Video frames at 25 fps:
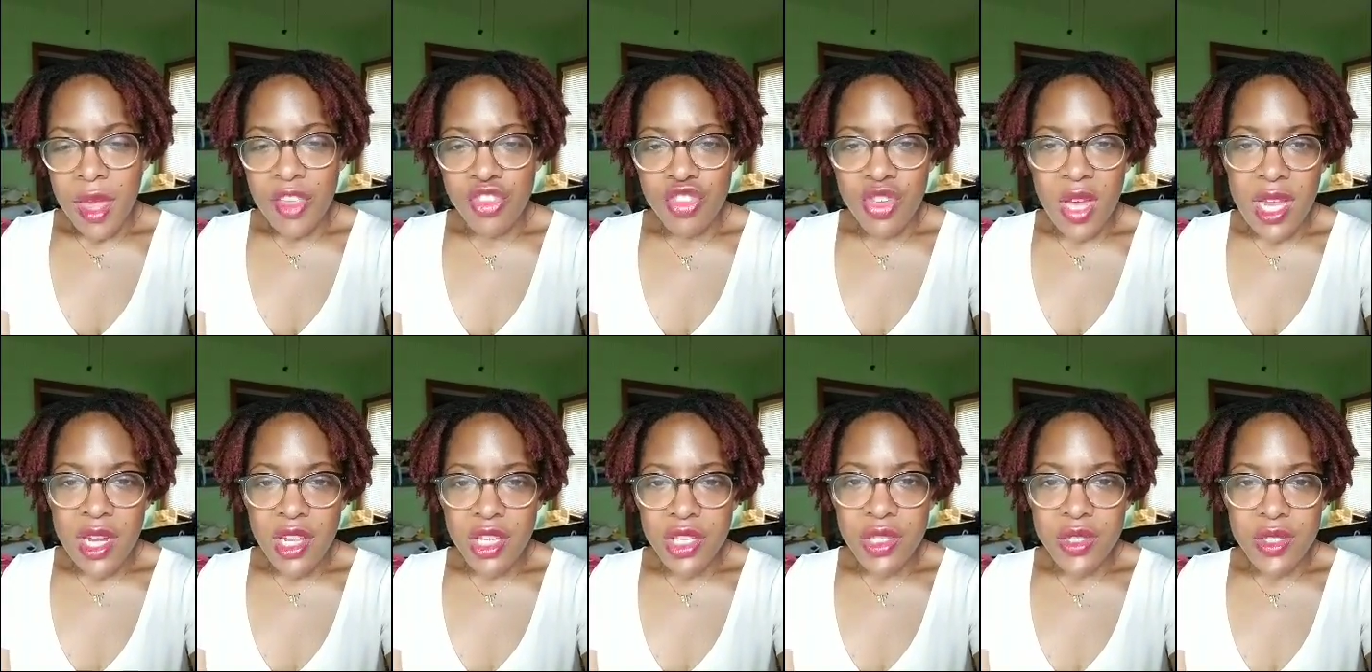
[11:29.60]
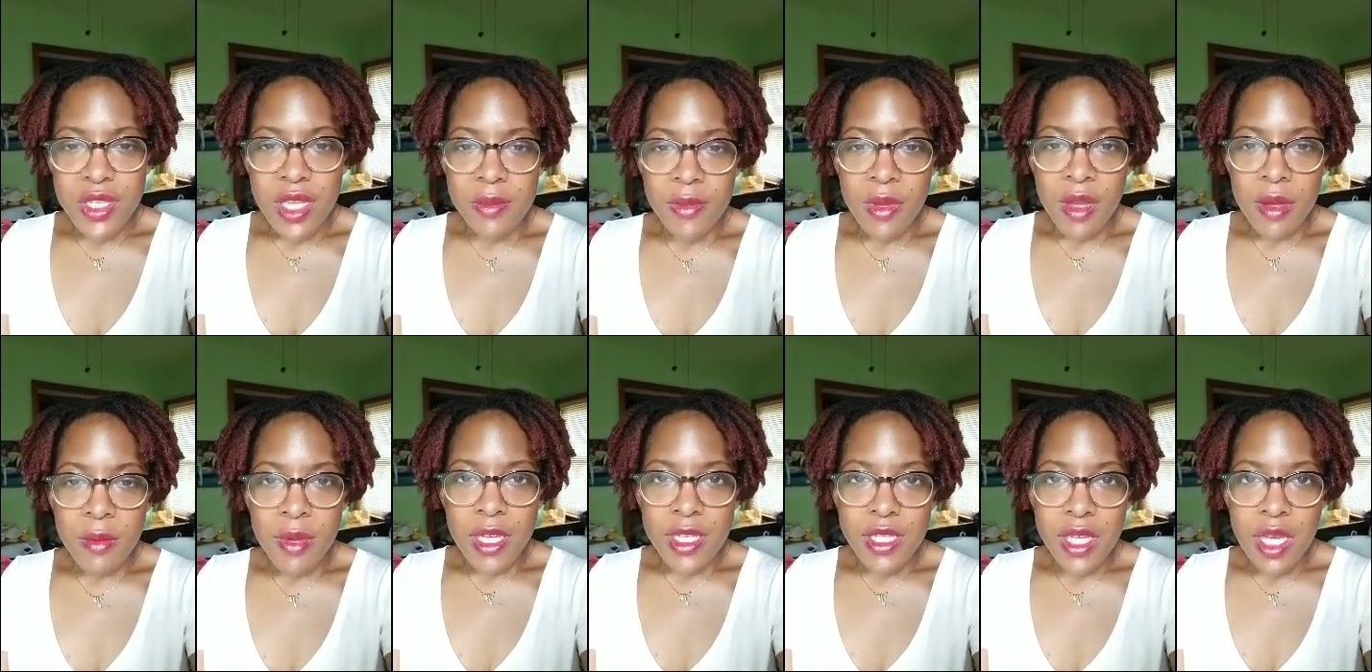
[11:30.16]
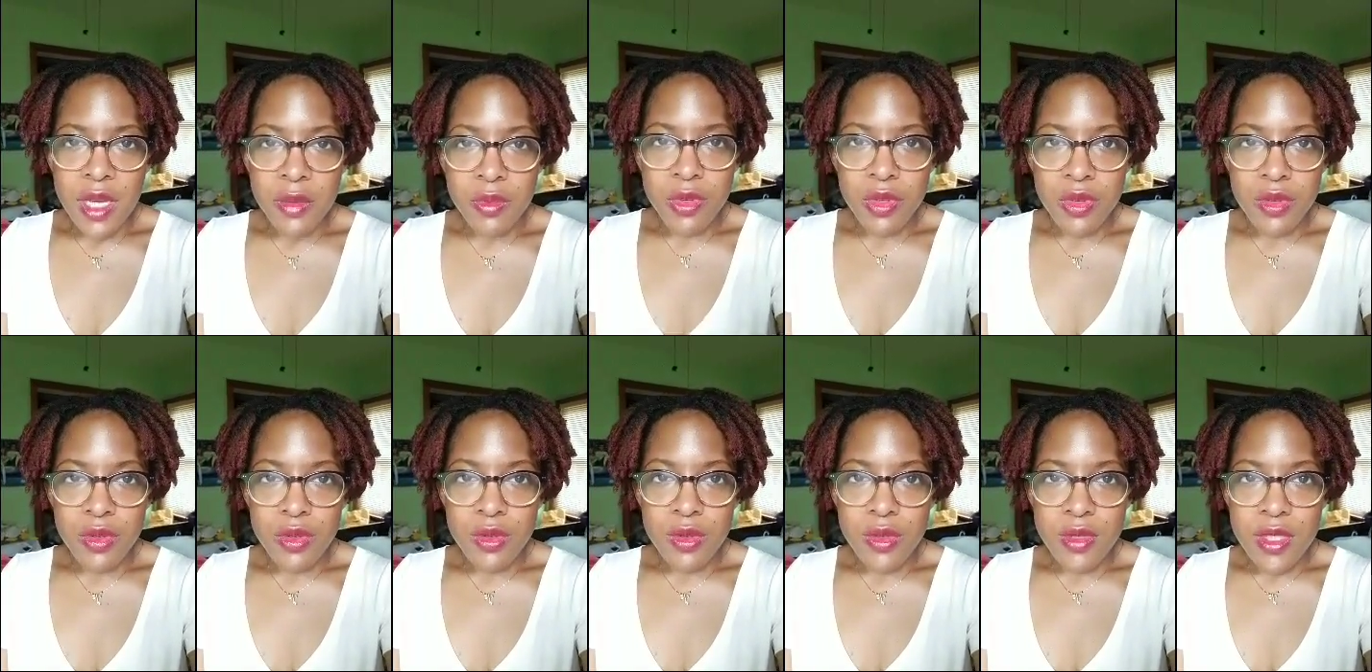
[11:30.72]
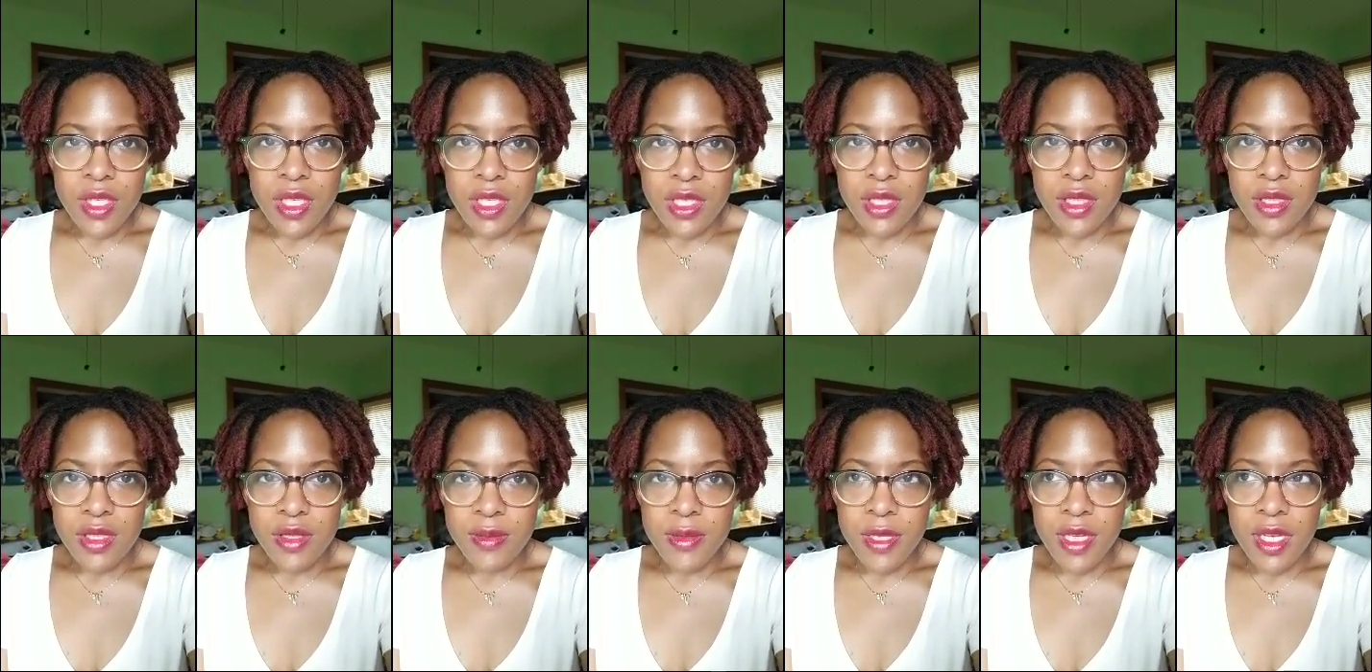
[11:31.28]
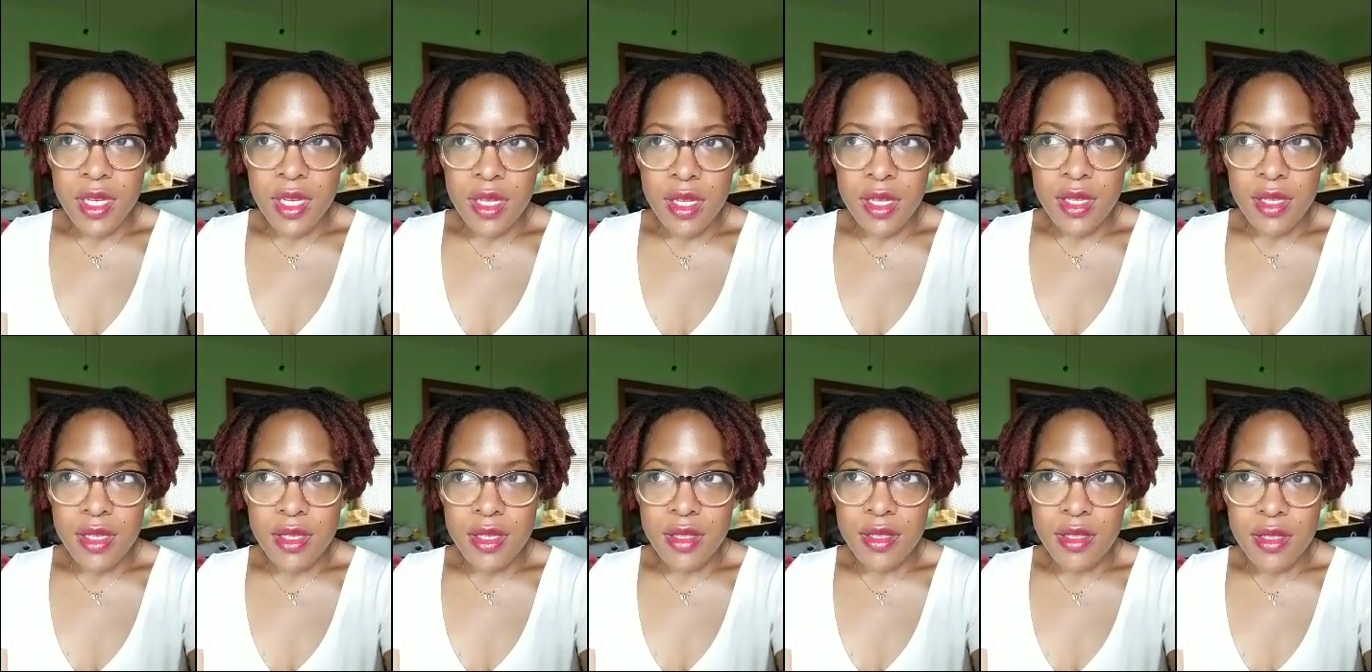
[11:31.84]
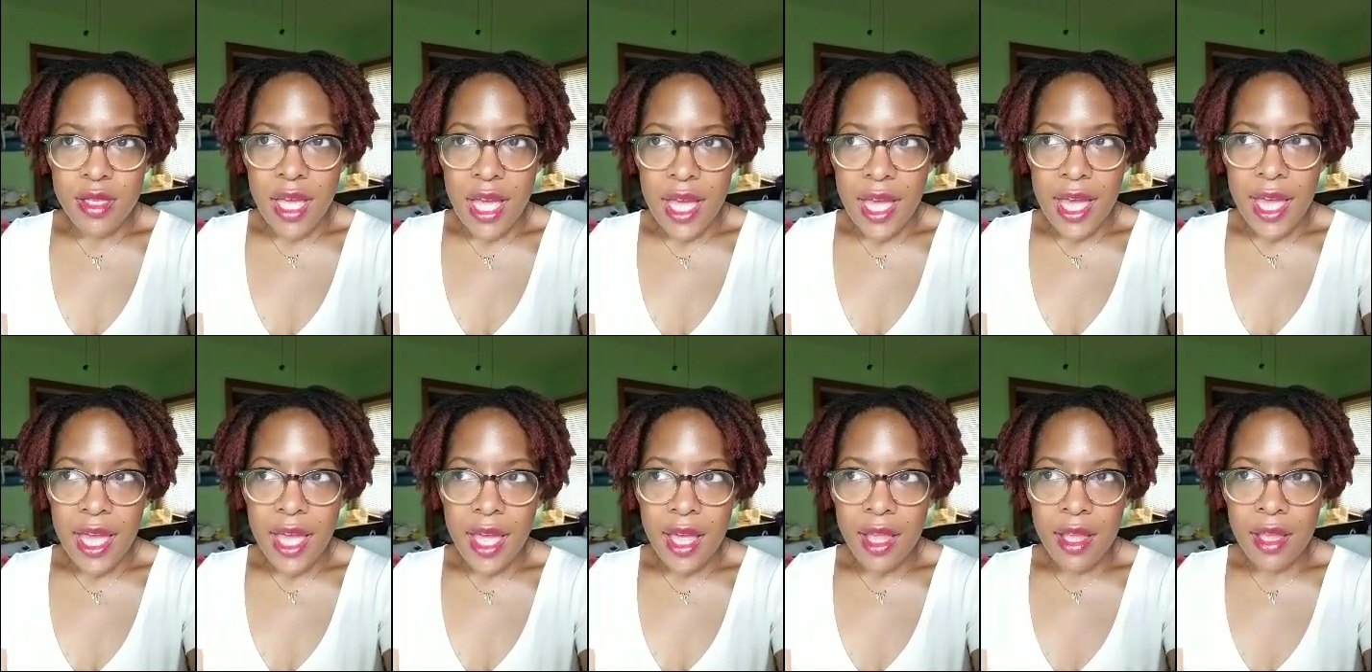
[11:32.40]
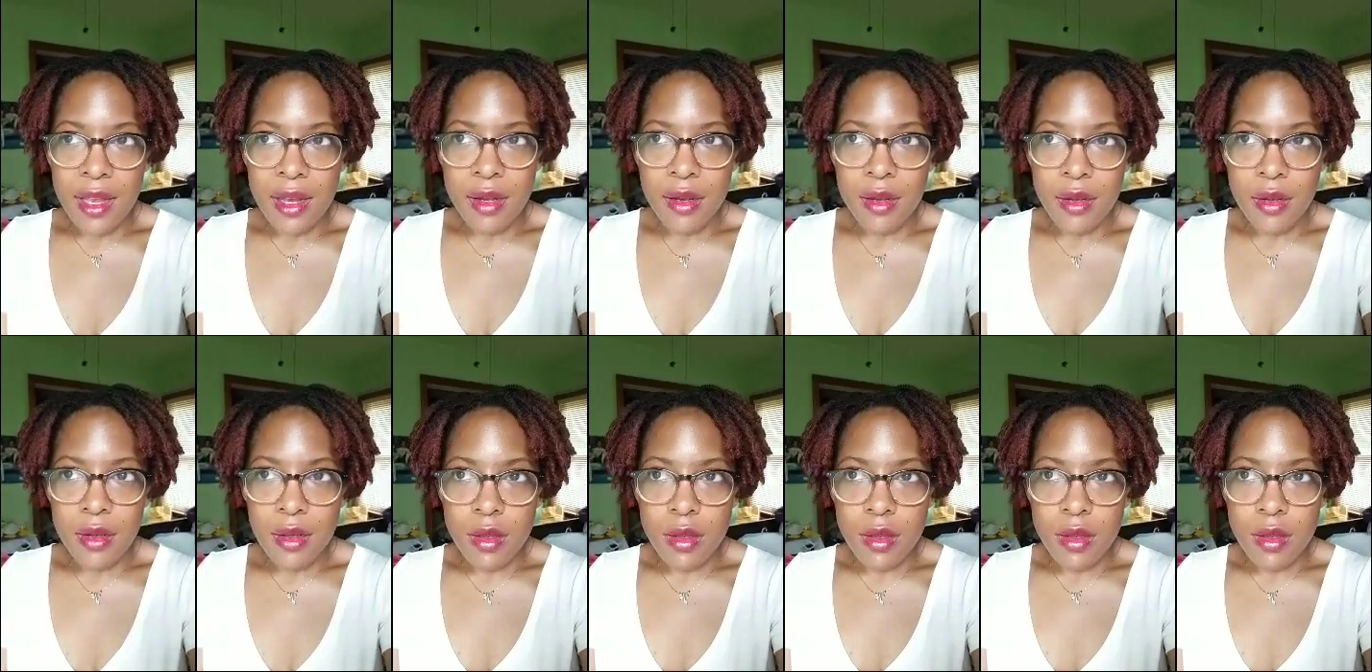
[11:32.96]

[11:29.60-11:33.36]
trying to use up all my shampoos just because I had